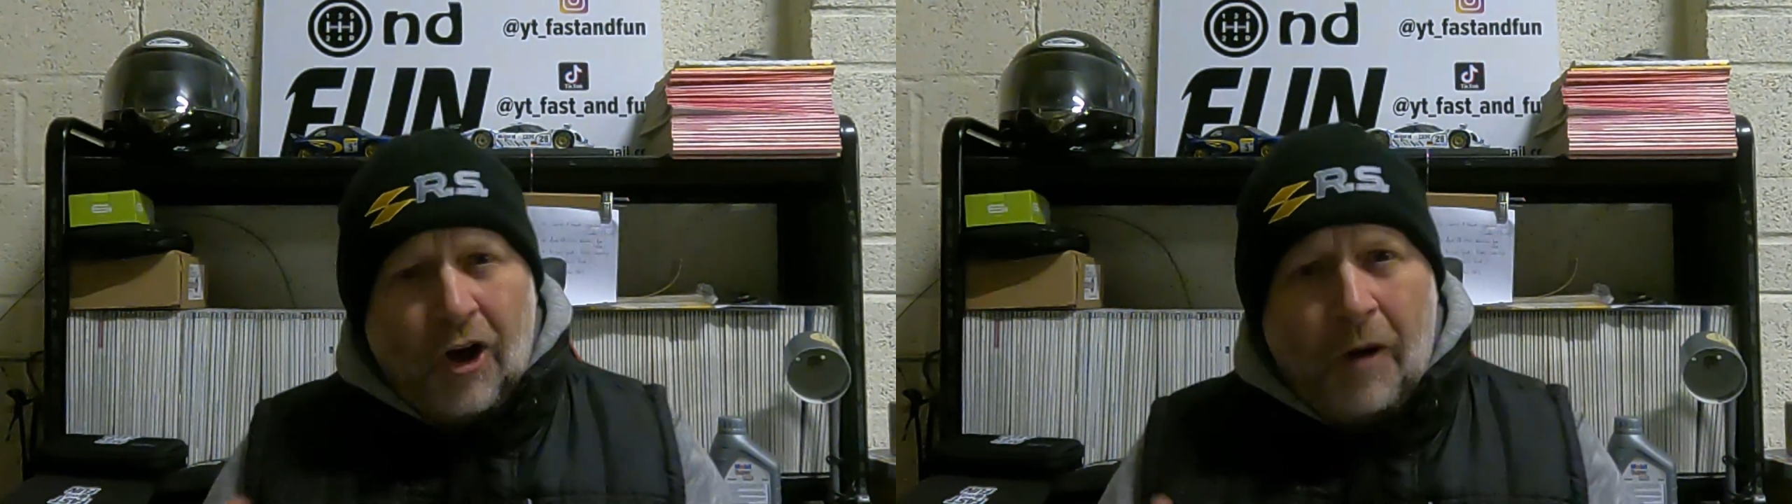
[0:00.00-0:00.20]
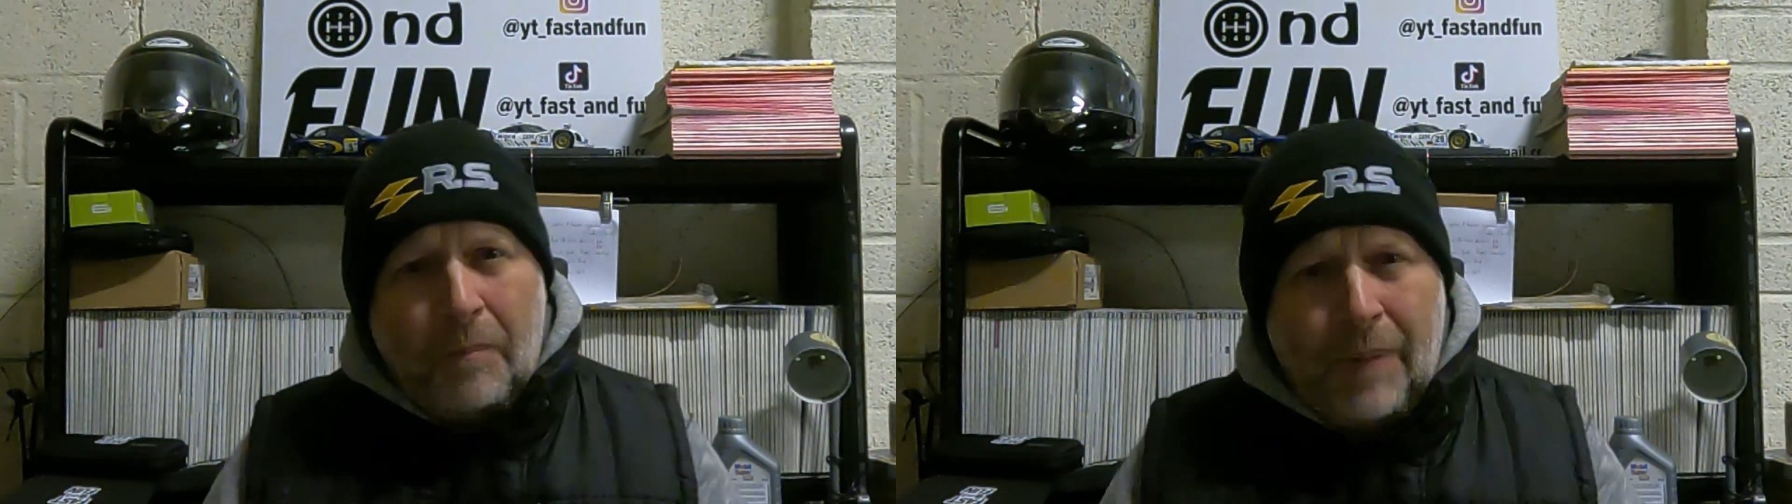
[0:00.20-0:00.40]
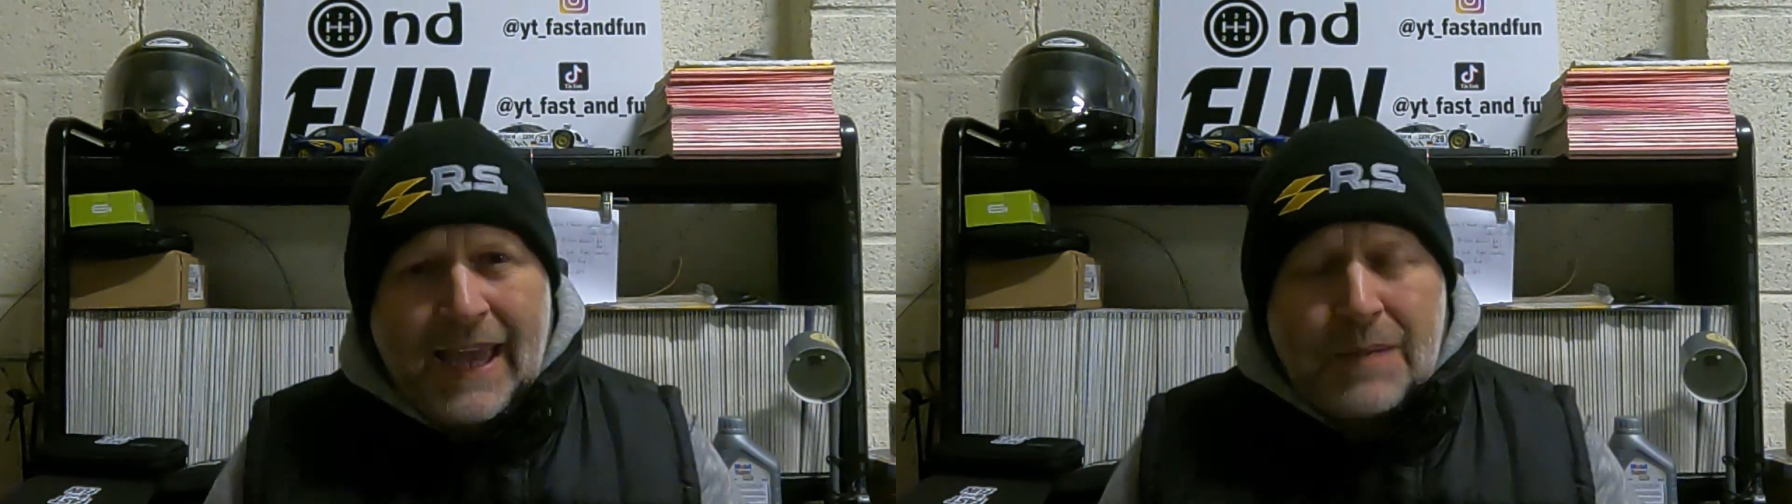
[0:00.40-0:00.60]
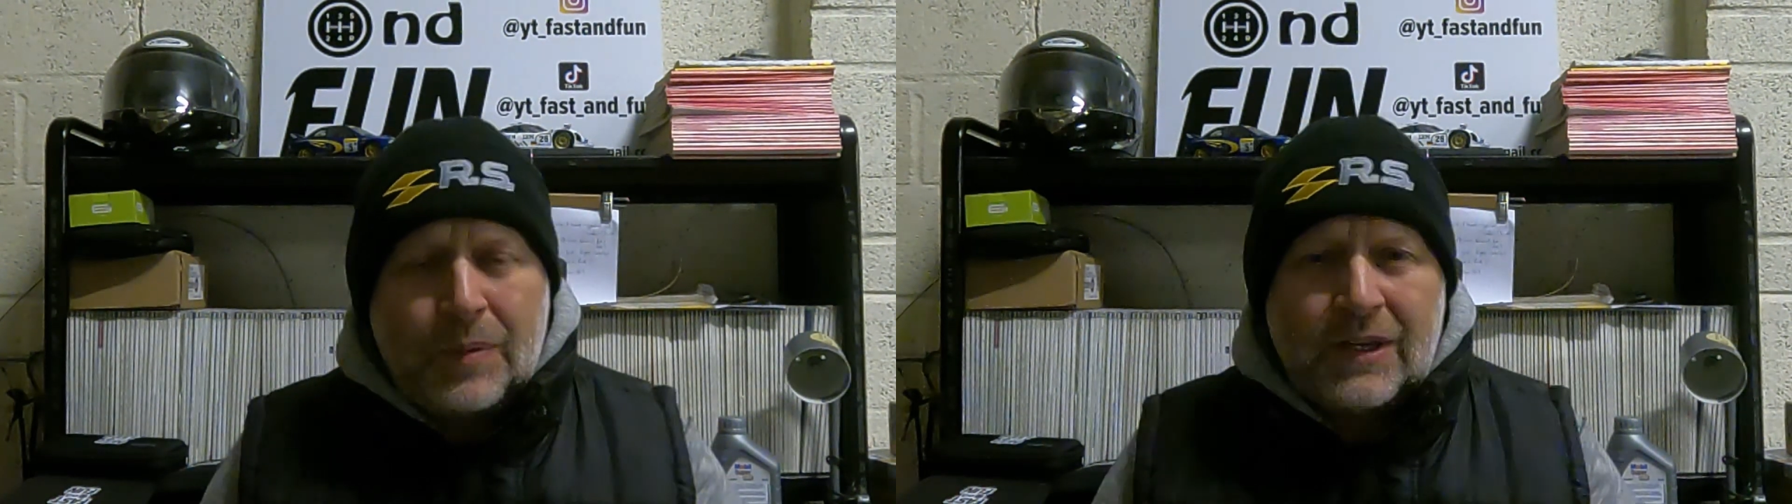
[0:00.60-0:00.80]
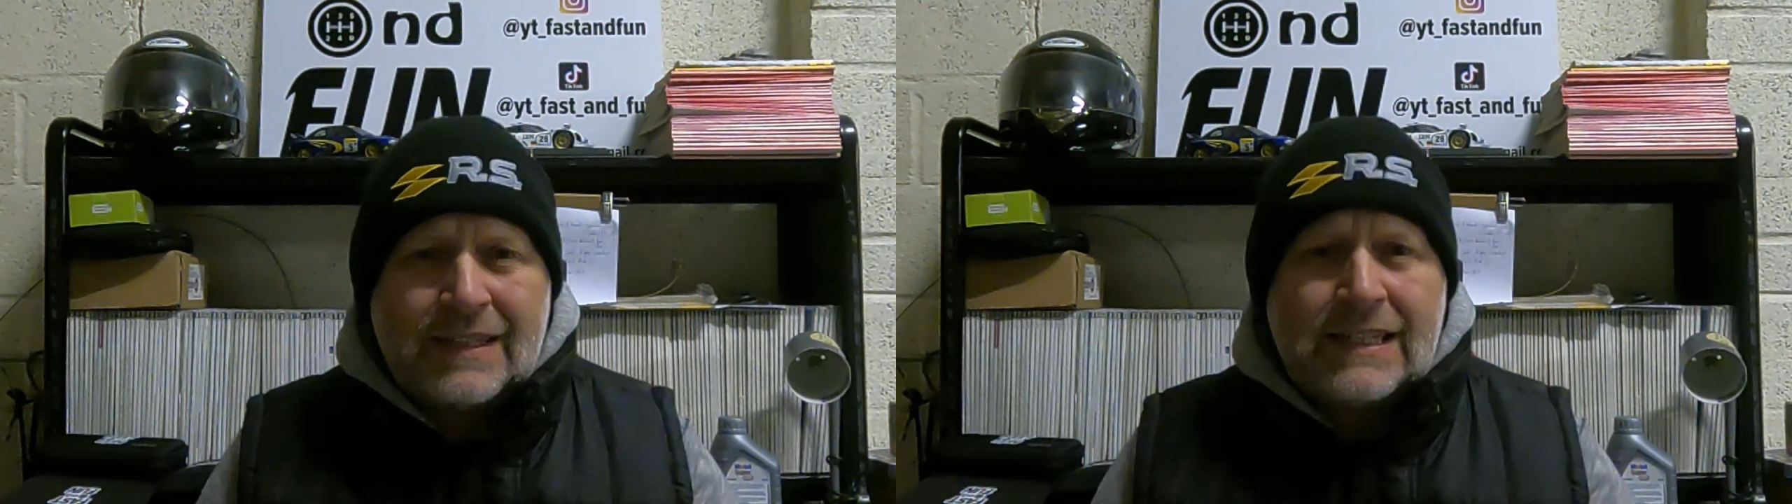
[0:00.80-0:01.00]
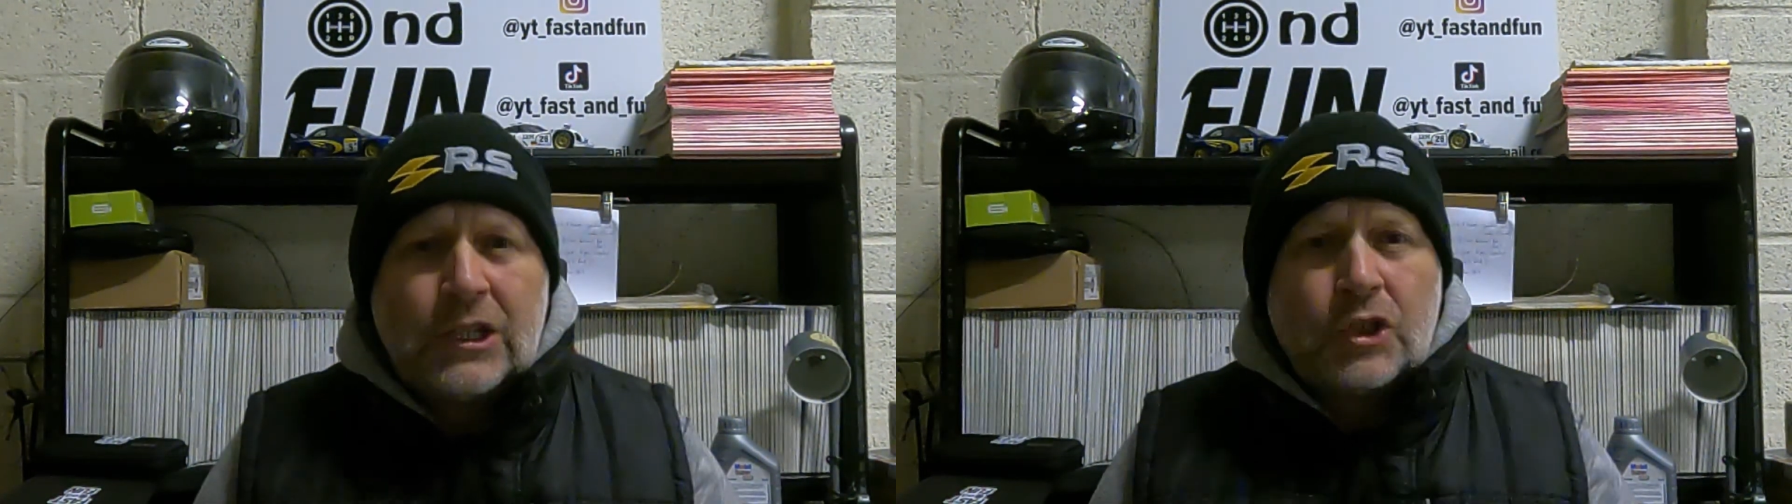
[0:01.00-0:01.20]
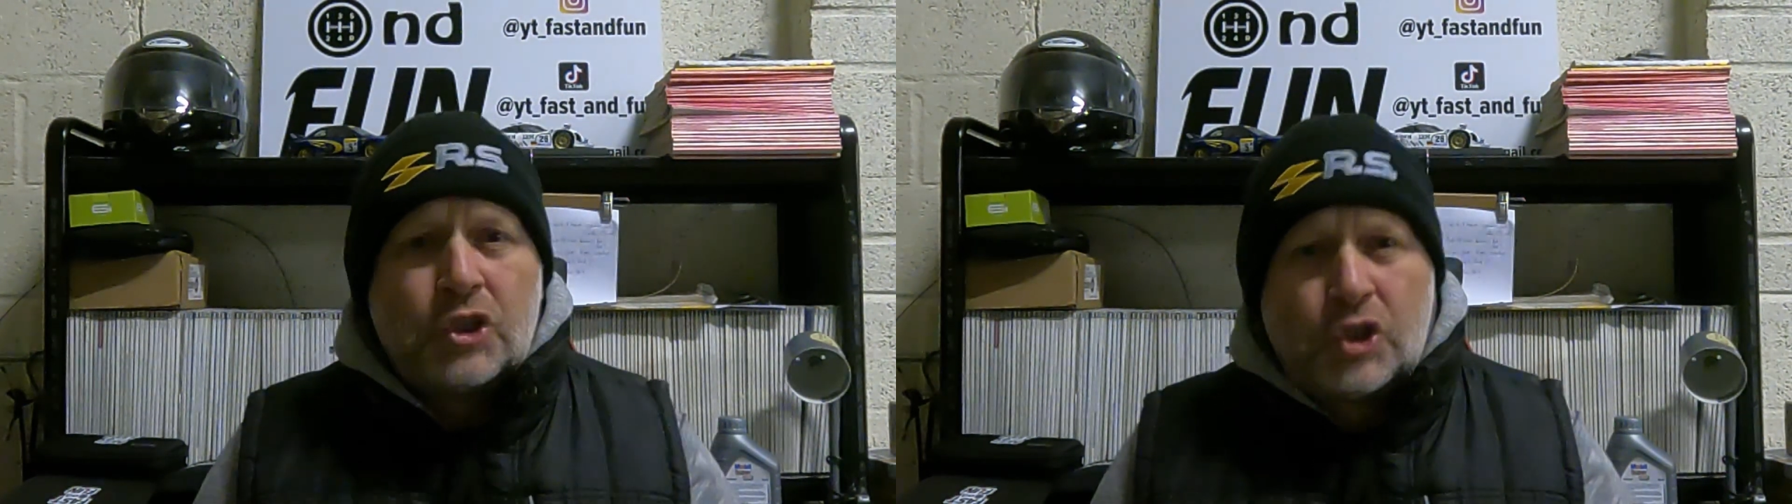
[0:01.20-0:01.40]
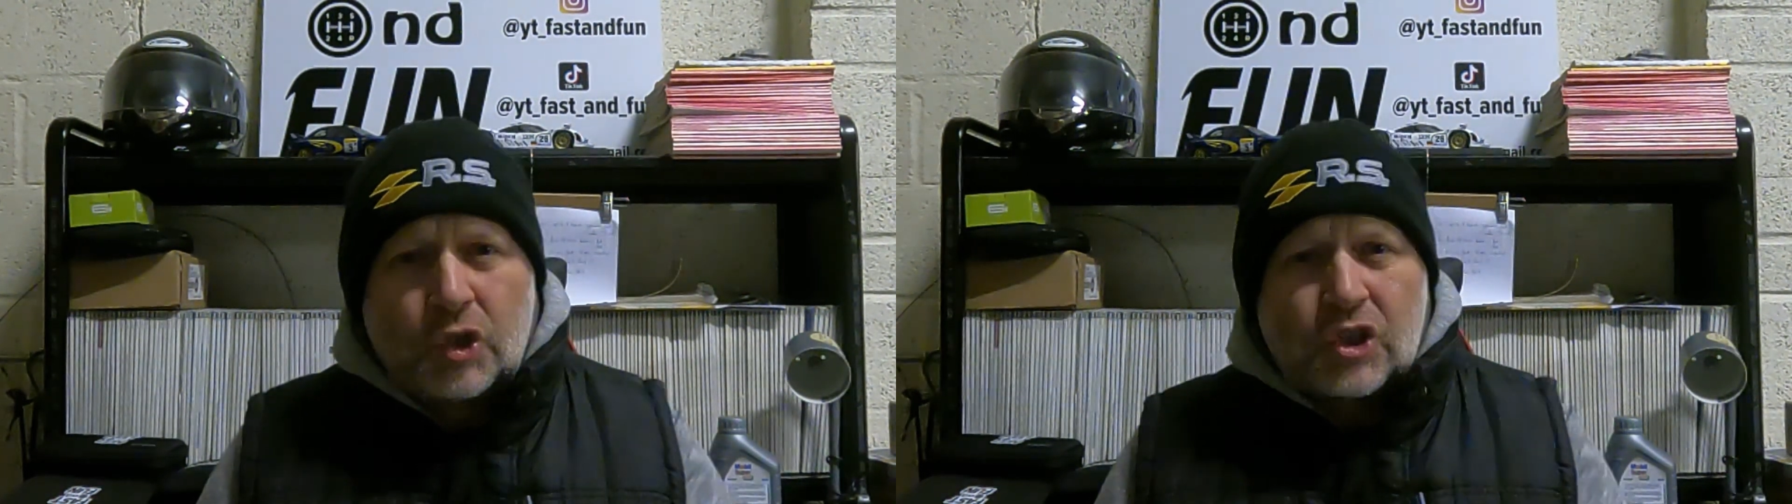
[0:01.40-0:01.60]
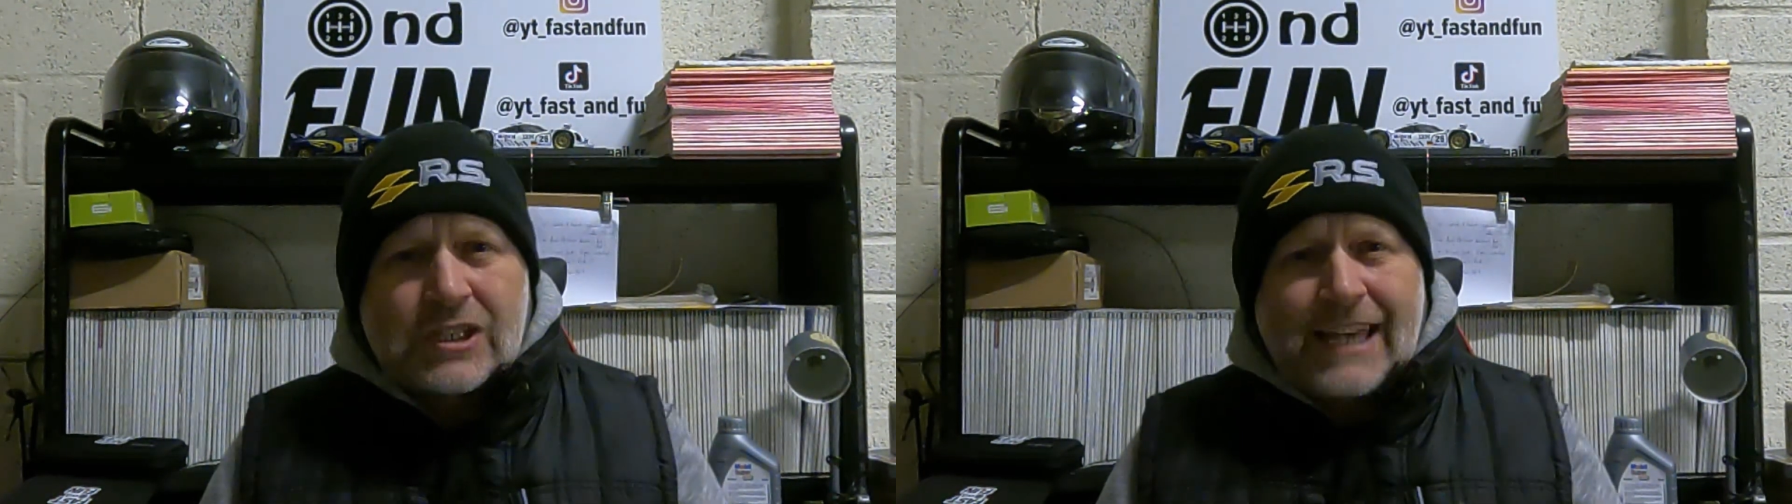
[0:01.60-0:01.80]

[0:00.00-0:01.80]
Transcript: on paper does